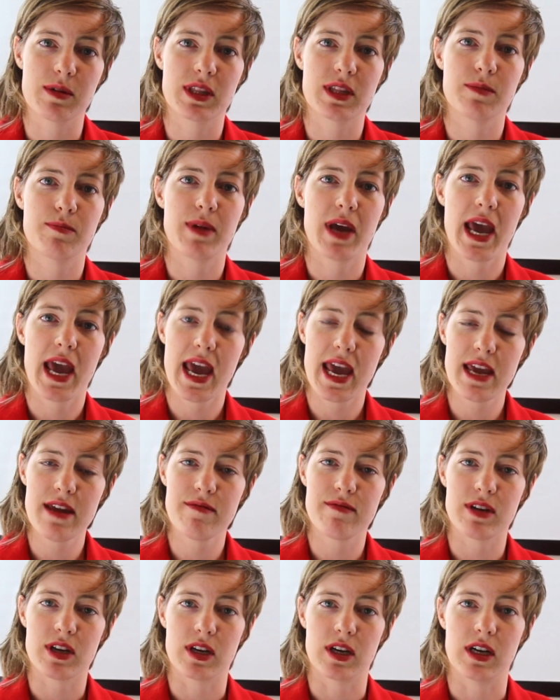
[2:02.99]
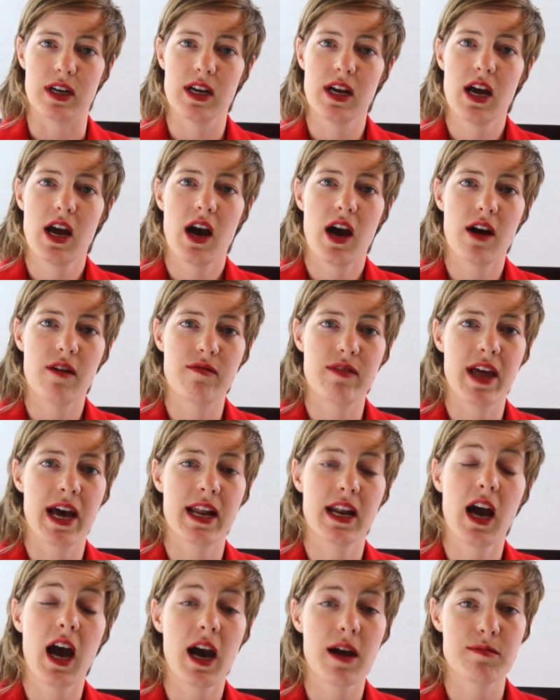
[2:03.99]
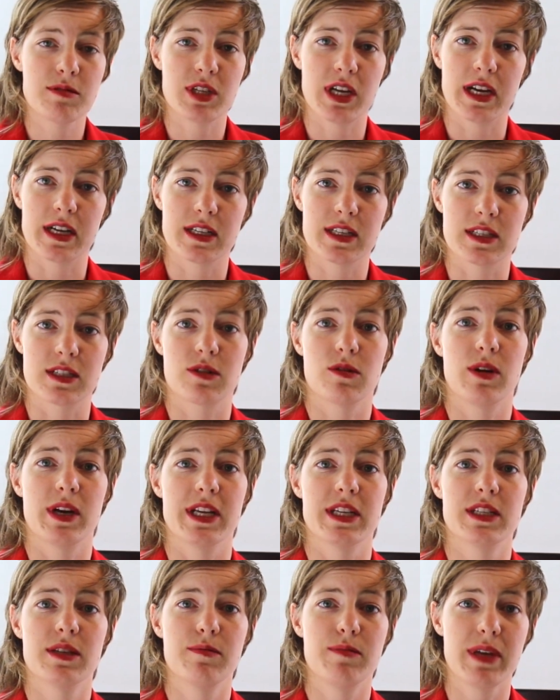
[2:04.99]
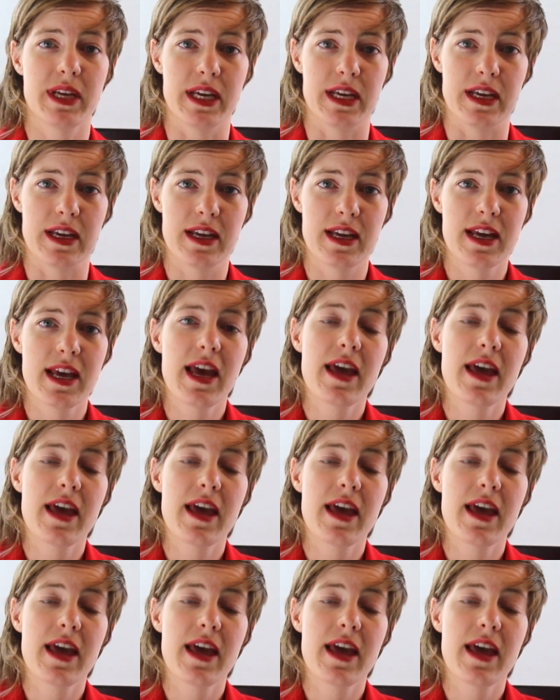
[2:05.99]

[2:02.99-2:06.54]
what the behavior of that object is going to be.